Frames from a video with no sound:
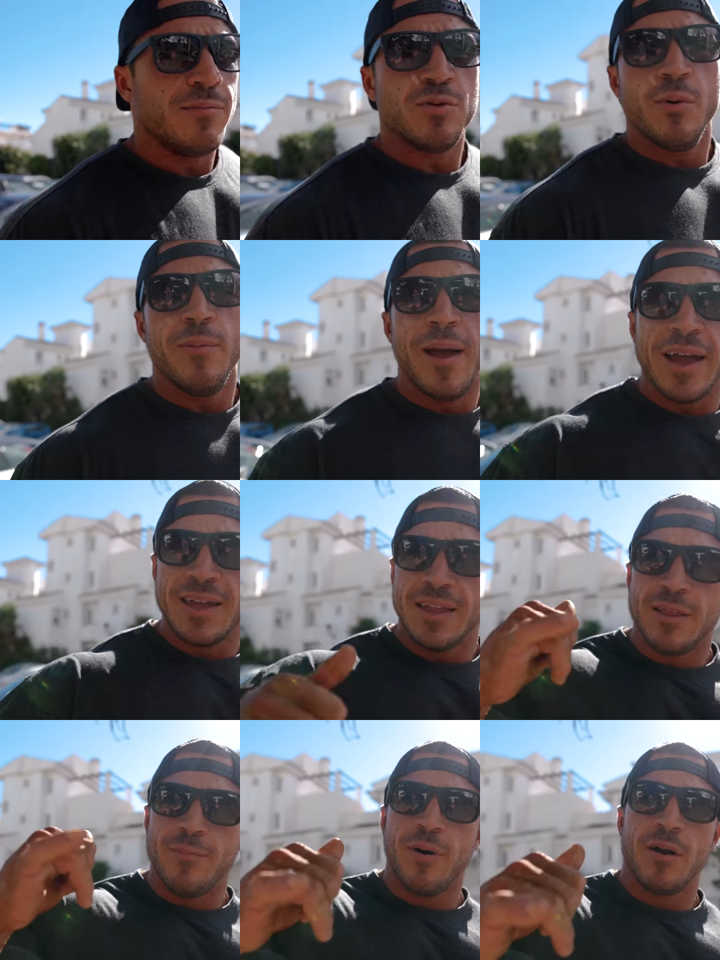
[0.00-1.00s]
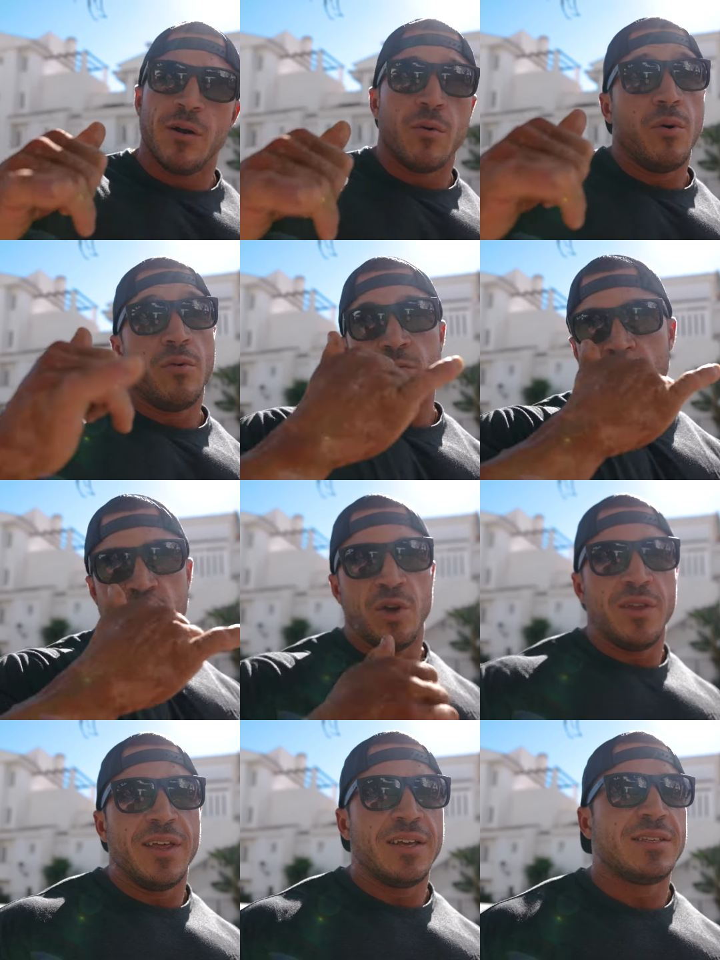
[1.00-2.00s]
So we'll be back at the park, or we'll
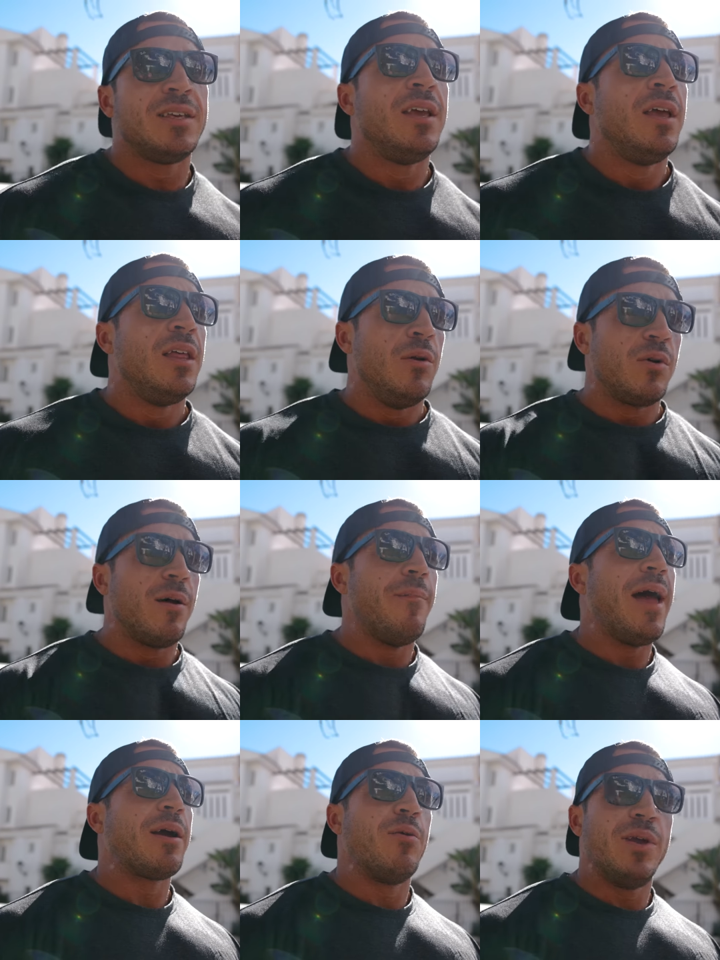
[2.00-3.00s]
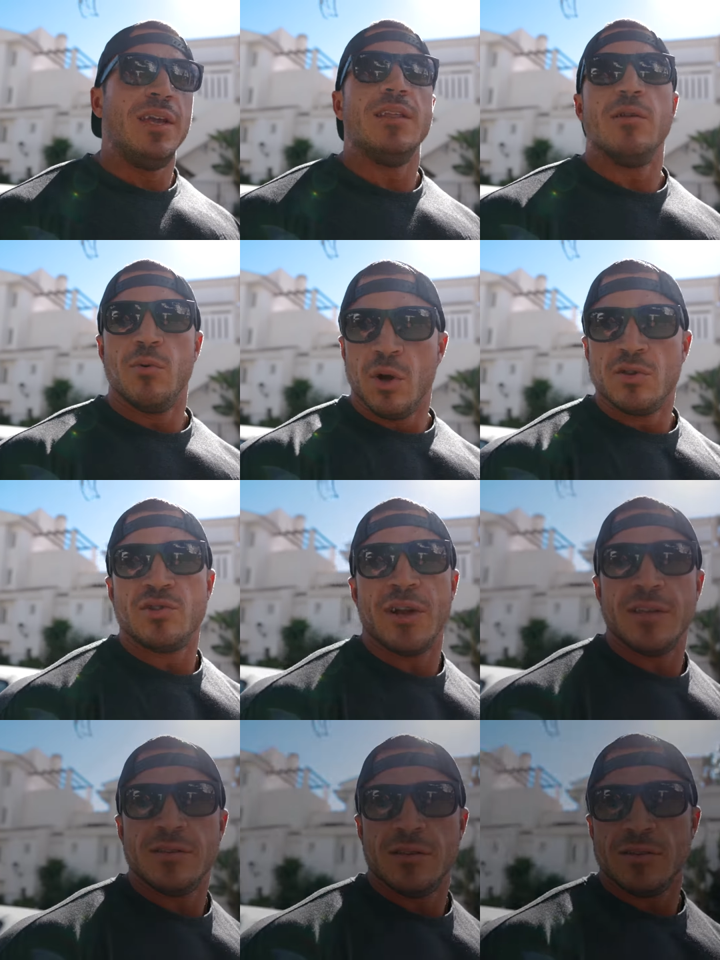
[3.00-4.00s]
show you this. We'll come back, we'll eat, and then we'll go train.